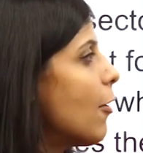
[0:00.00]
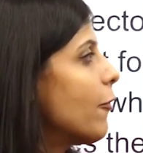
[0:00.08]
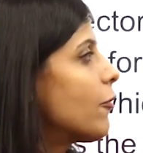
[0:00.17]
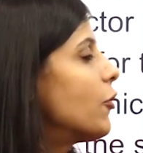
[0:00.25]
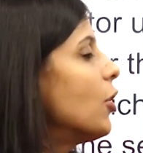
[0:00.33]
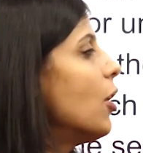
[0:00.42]

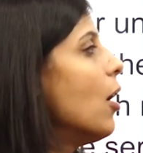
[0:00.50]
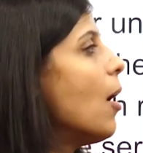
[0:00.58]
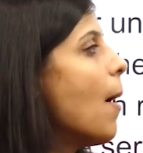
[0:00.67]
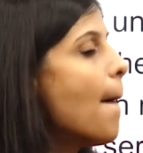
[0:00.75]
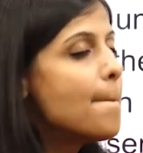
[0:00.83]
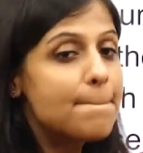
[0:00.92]
of the
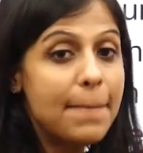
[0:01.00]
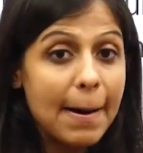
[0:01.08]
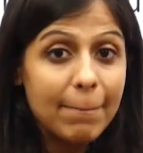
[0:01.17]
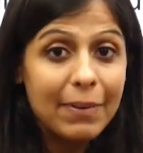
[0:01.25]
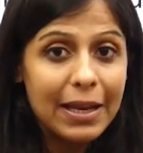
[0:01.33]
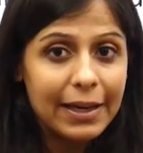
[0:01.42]

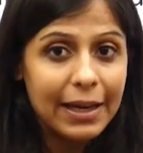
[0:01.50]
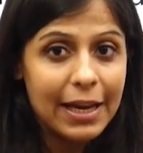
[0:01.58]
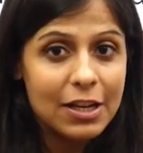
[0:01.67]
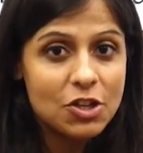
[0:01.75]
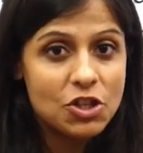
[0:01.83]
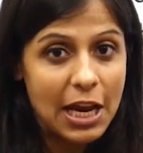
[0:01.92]
public
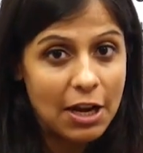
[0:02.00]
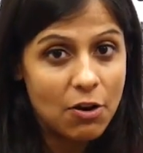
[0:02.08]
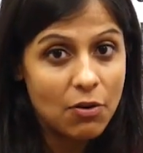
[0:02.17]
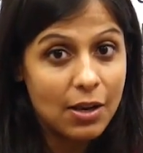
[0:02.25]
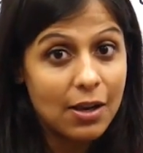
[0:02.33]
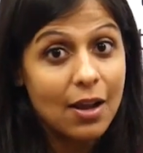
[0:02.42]
in
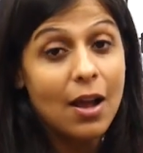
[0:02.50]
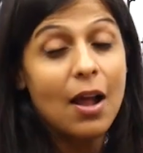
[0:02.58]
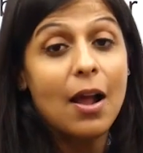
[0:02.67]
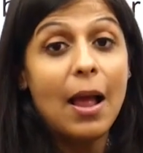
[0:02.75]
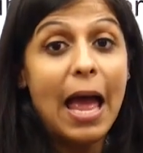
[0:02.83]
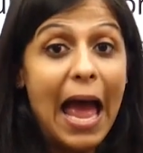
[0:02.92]
general.
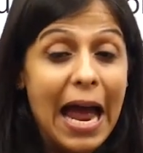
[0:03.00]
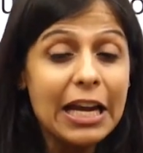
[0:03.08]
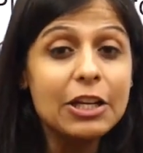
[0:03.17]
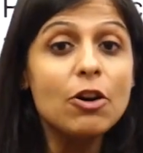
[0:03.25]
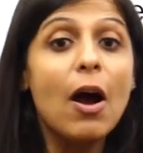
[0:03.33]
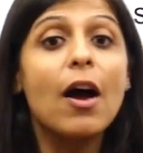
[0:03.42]

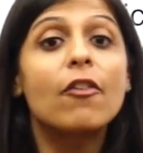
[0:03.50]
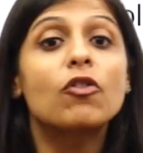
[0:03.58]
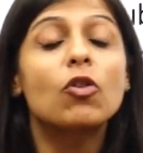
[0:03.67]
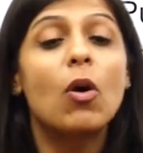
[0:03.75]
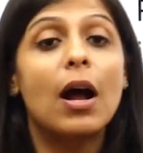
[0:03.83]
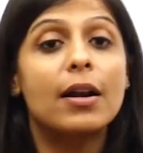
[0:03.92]
And you
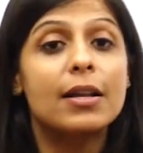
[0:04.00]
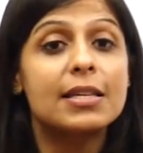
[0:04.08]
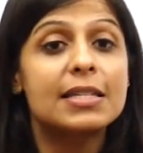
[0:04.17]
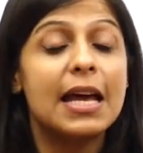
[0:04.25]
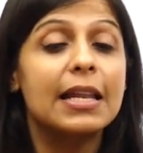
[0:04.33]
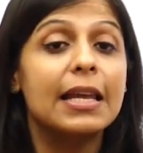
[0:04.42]
have to
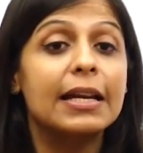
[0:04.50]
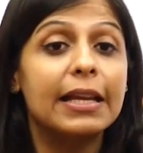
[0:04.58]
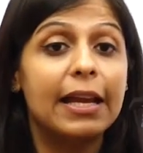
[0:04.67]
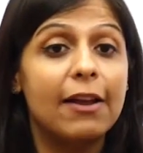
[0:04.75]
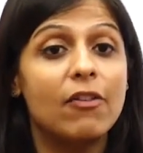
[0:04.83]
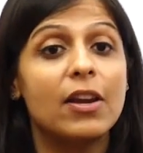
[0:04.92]
understand
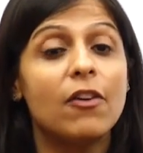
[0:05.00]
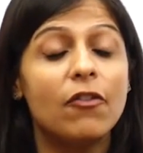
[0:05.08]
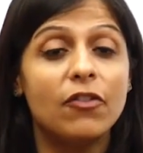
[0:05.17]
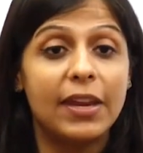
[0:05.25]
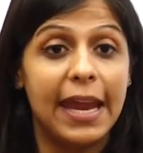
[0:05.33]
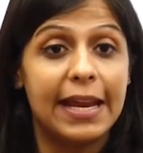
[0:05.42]
that even if
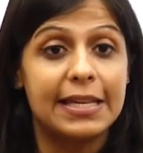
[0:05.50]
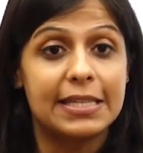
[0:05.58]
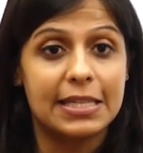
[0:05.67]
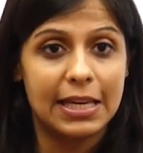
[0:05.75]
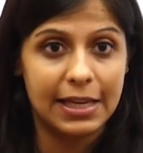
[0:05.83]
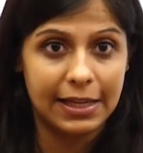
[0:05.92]

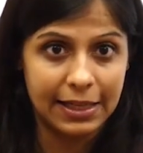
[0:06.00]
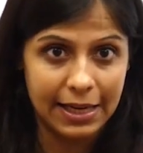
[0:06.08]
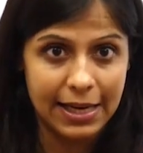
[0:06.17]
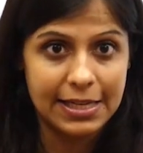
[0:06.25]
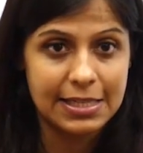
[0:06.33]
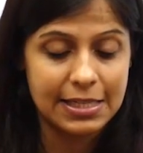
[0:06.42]

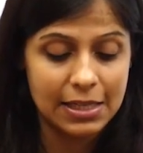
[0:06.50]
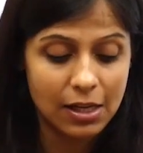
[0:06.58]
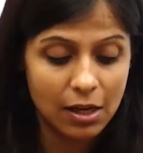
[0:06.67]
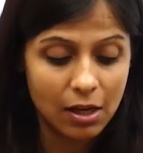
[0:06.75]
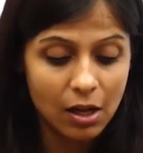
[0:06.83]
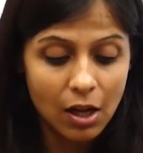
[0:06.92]

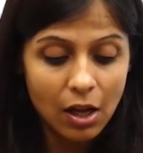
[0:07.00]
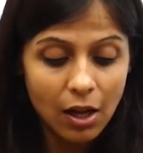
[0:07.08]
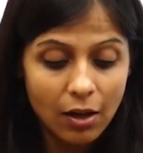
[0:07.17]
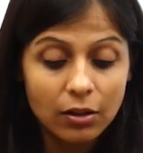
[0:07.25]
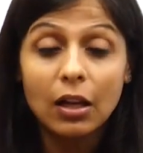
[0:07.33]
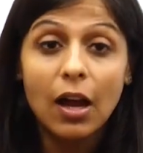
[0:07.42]

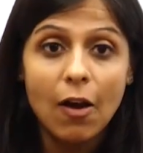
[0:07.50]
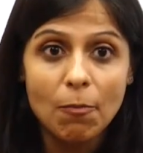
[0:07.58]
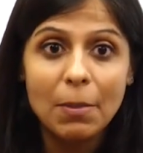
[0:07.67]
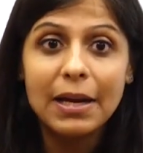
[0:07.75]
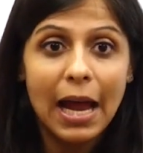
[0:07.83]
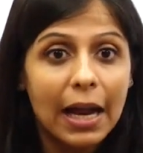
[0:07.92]
the
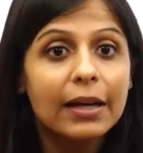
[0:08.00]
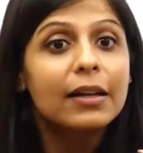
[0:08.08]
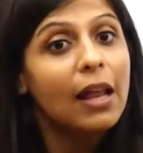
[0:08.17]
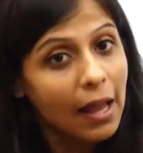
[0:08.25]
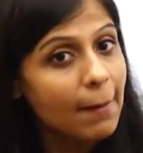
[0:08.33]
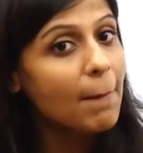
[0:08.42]
government
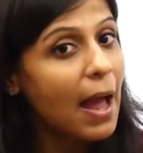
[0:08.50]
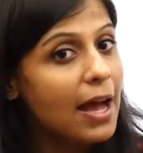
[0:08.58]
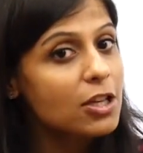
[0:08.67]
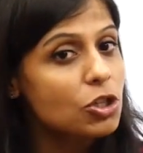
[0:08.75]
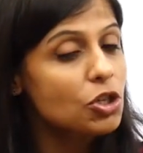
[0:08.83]
at times has